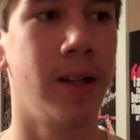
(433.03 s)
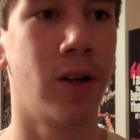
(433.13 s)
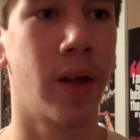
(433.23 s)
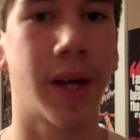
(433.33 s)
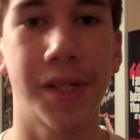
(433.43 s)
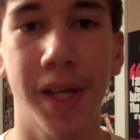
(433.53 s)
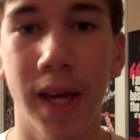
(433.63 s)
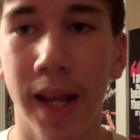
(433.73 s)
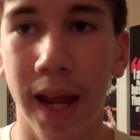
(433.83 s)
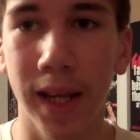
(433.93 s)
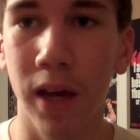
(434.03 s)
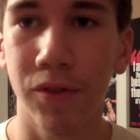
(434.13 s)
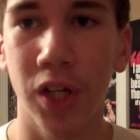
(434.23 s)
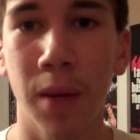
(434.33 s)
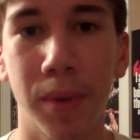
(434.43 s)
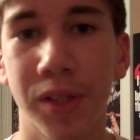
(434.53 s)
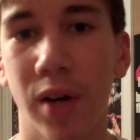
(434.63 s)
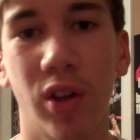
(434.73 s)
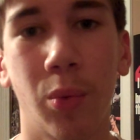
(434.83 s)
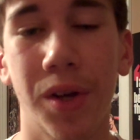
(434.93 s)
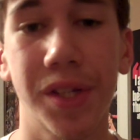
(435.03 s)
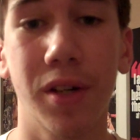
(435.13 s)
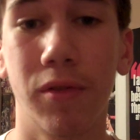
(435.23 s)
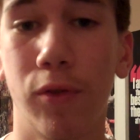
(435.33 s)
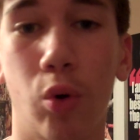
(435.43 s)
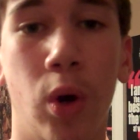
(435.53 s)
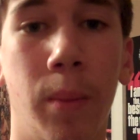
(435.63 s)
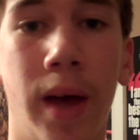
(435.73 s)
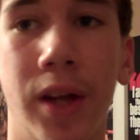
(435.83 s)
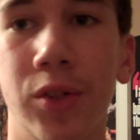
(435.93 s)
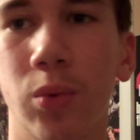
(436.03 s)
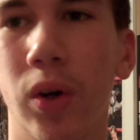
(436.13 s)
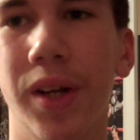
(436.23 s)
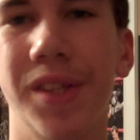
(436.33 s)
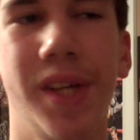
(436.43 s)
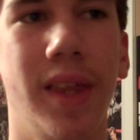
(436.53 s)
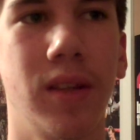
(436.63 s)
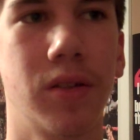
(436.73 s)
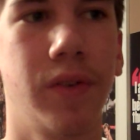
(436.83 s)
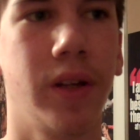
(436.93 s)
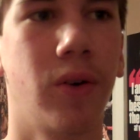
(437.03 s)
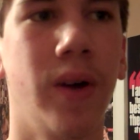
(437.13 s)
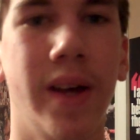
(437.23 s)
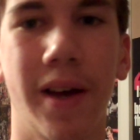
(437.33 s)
you know, like I said, at Night of Champions, I really want to see a four-way match. Well, I didn't say that in this video.